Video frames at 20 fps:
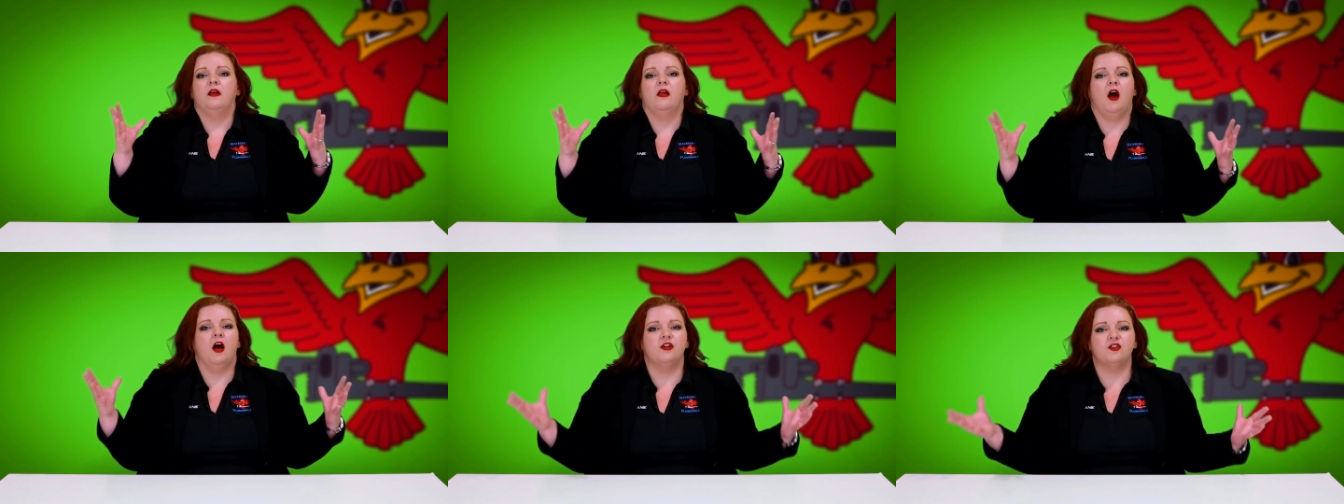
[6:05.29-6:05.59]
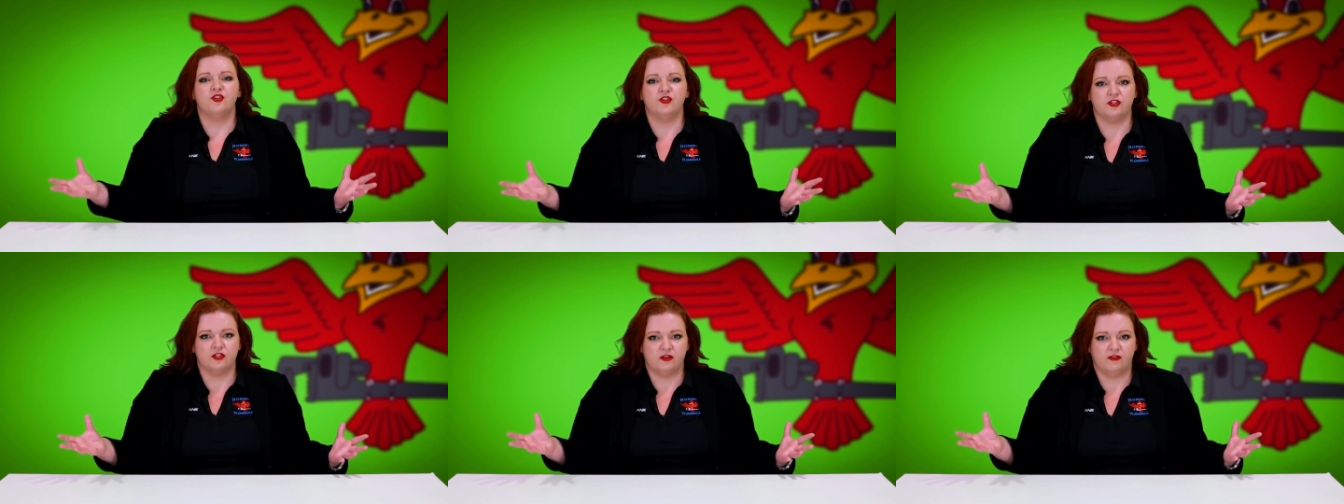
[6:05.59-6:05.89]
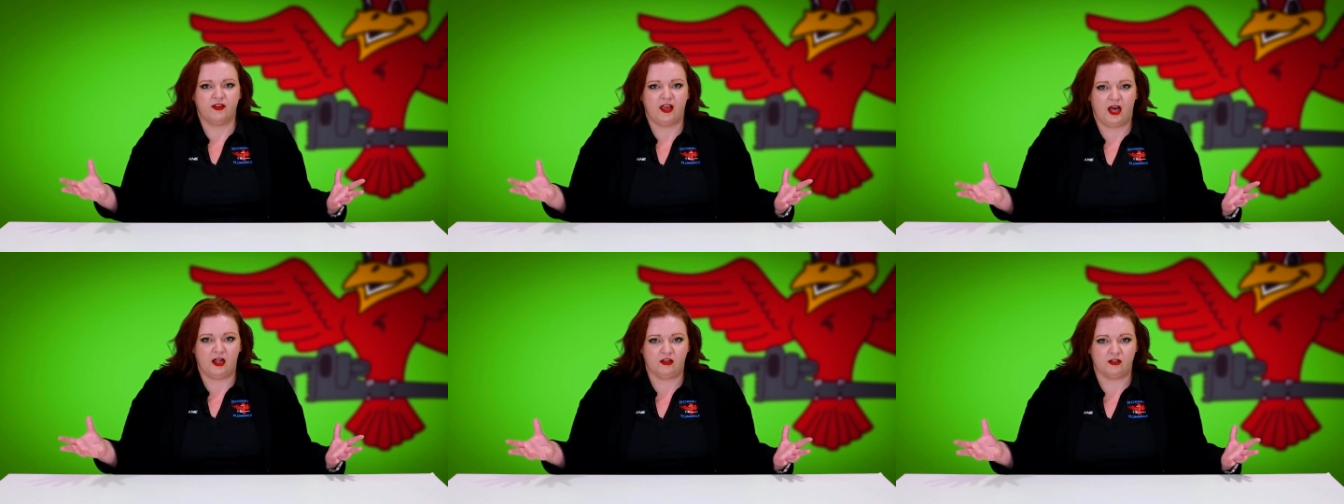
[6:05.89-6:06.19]
hundreds
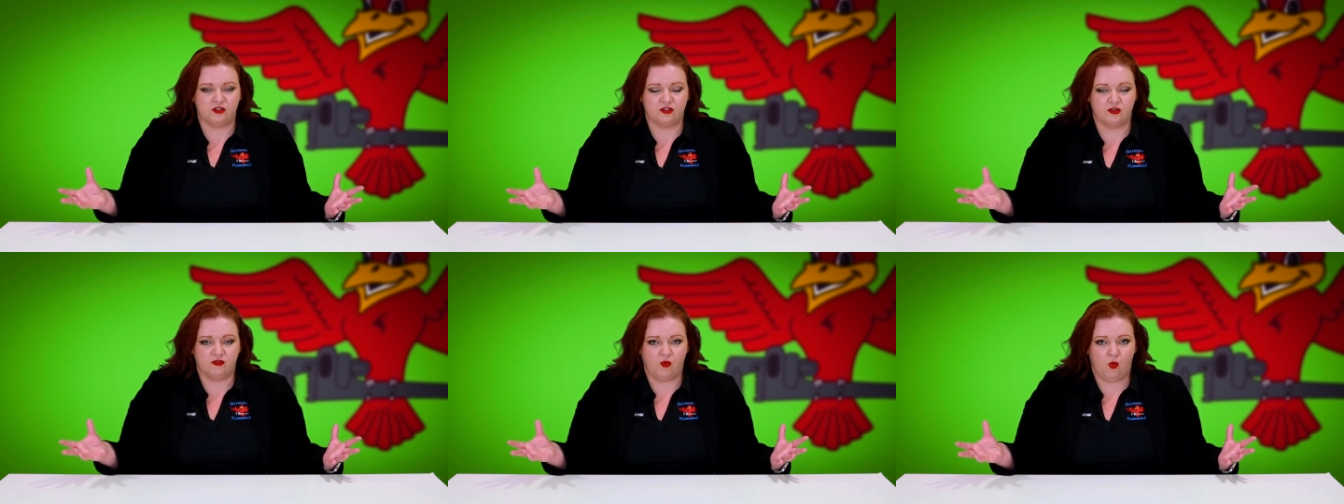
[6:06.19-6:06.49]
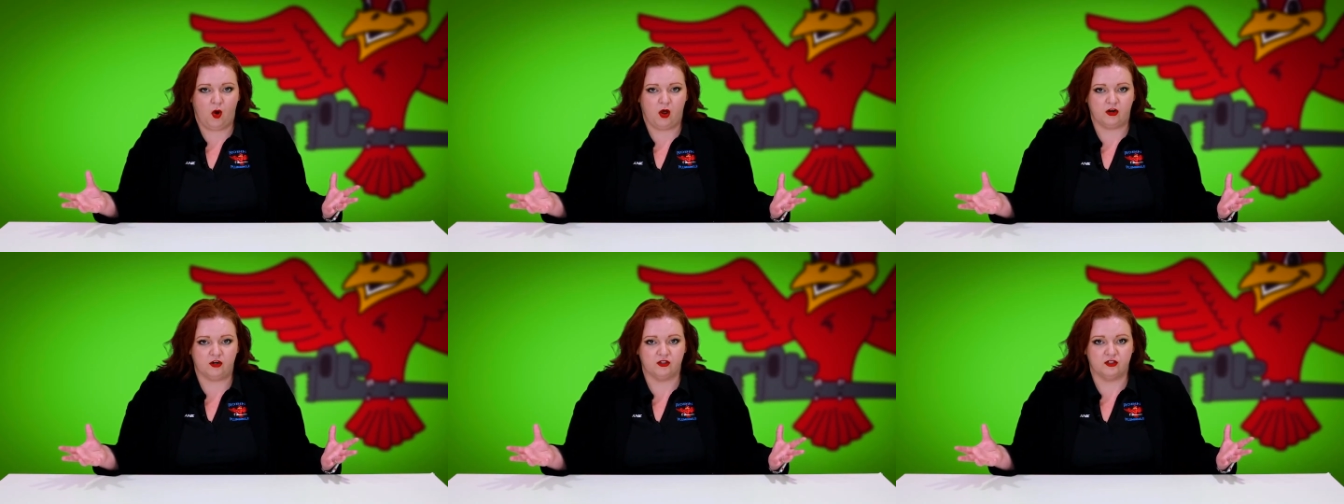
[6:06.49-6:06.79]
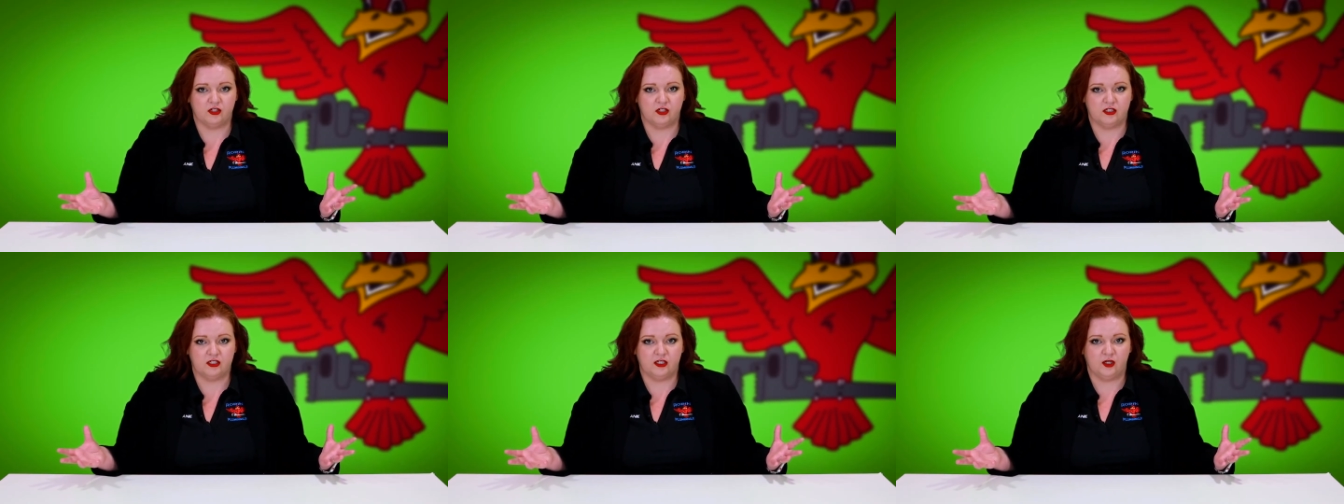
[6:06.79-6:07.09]
of gallons of water
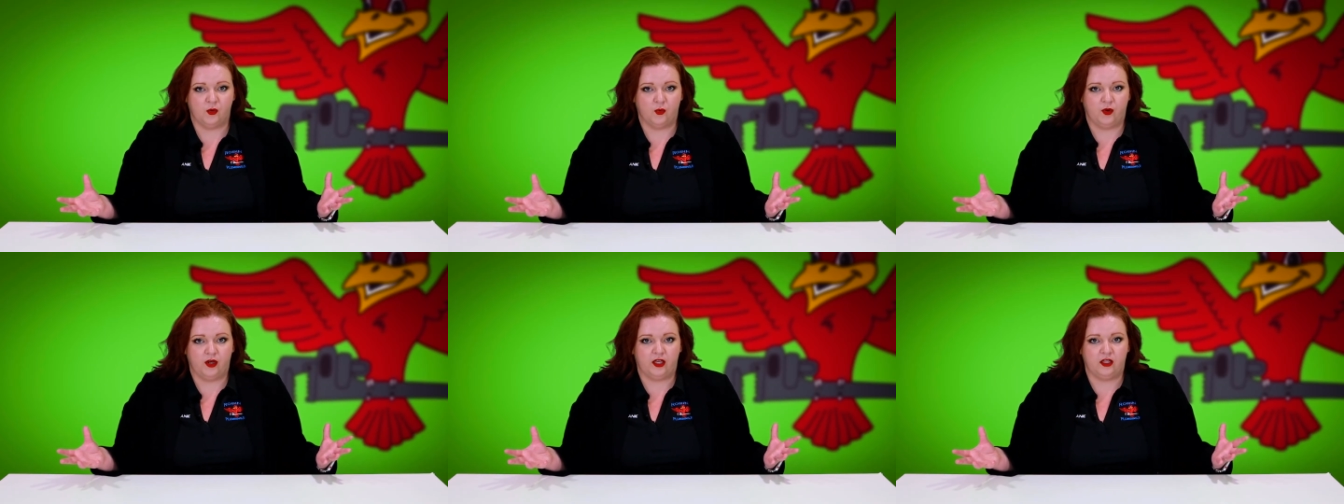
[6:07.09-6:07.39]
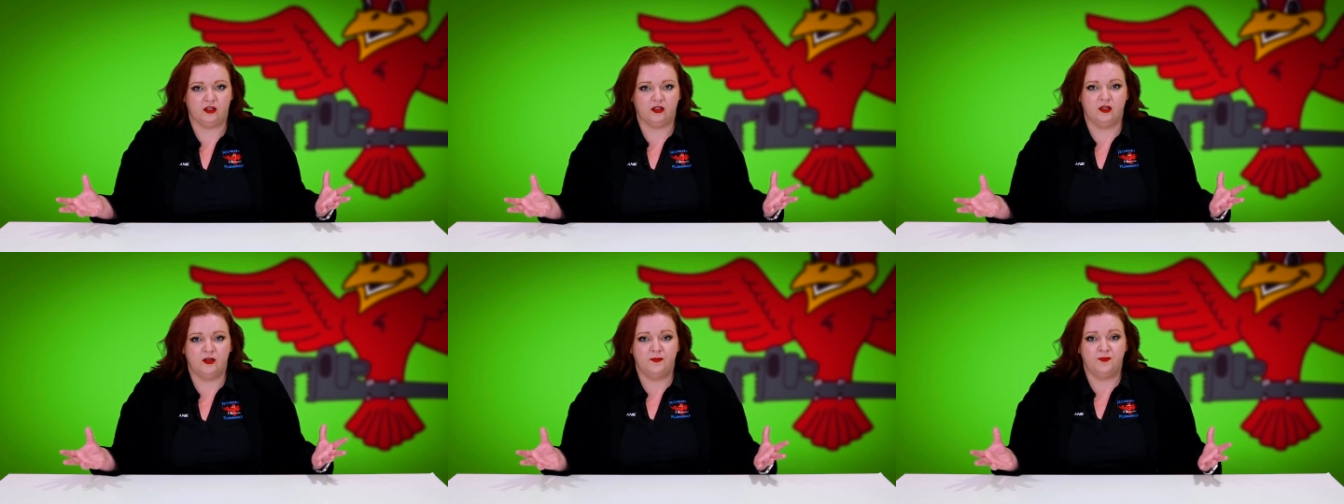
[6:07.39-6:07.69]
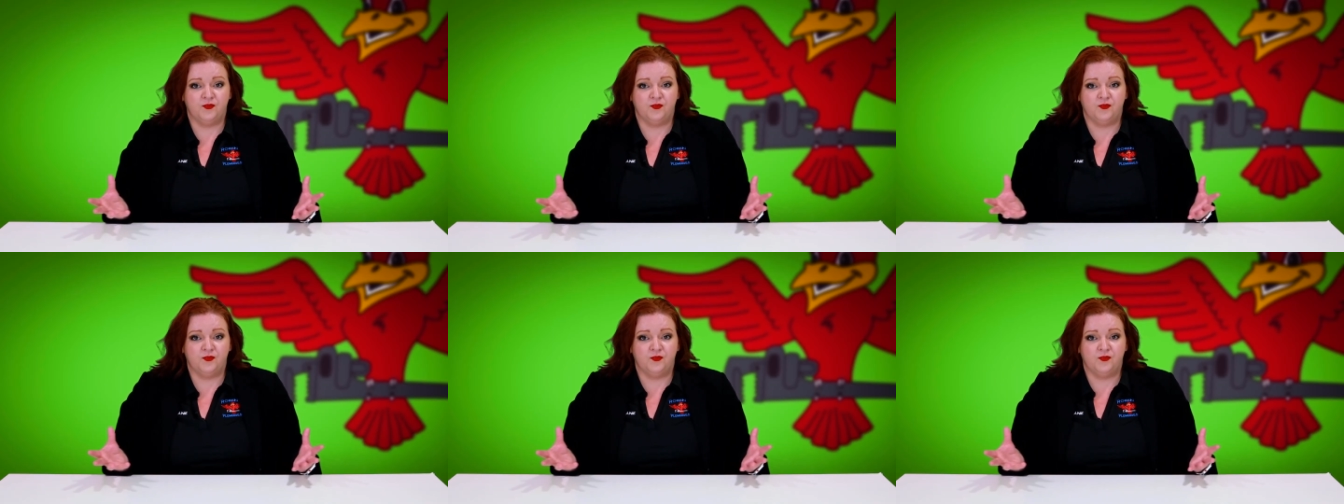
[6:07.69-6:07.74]
to deal with,